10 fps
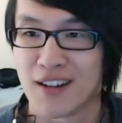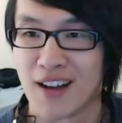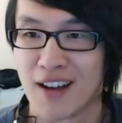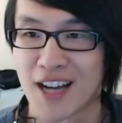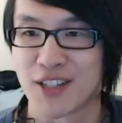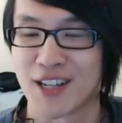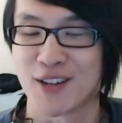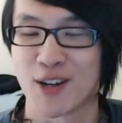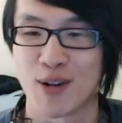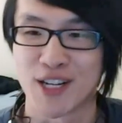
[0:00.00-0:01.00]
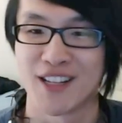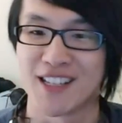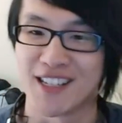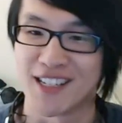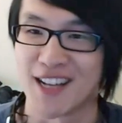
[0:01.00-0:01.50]
Actually, that's not a question,
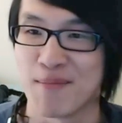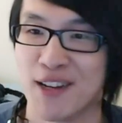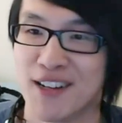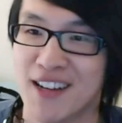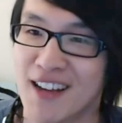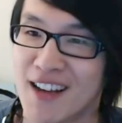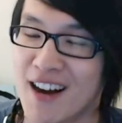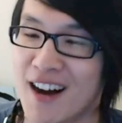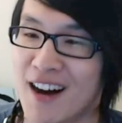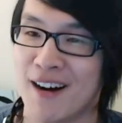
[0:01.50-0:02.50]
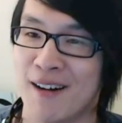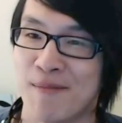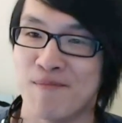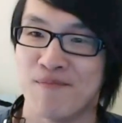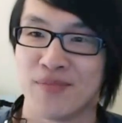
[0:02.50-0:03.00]
that's a statement.
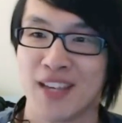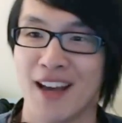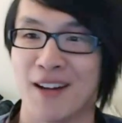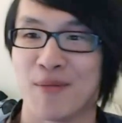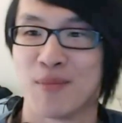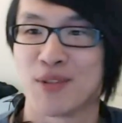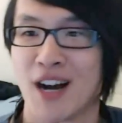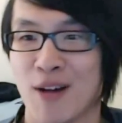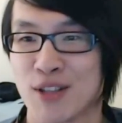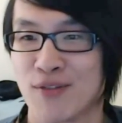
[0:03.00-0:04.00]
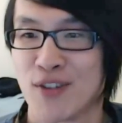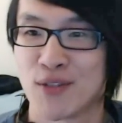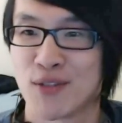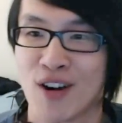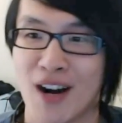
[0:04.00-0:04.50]
Um, yeah, I was the first
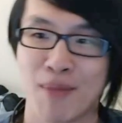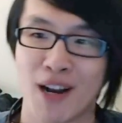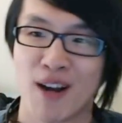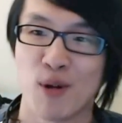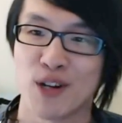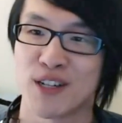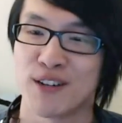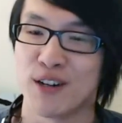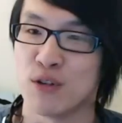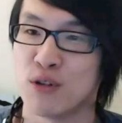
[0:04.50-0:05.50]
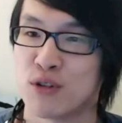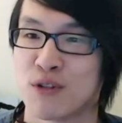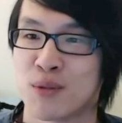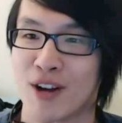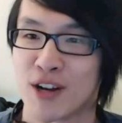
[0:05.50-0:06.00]
viewer, but I watched it on
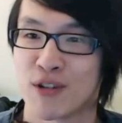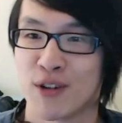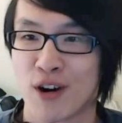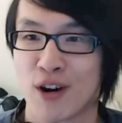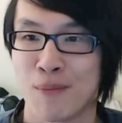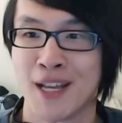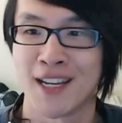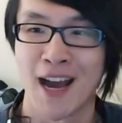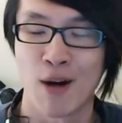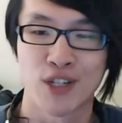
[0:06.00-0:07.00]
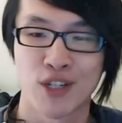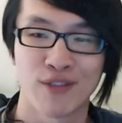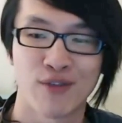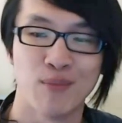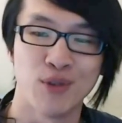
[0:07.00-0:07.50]
YouTube, so I couldn't comment now watching
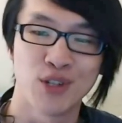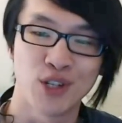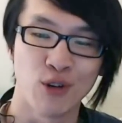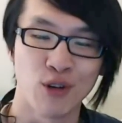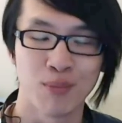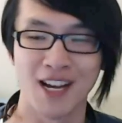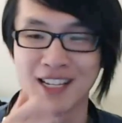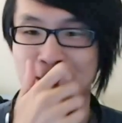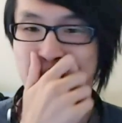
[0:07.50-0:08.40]
from Google plus.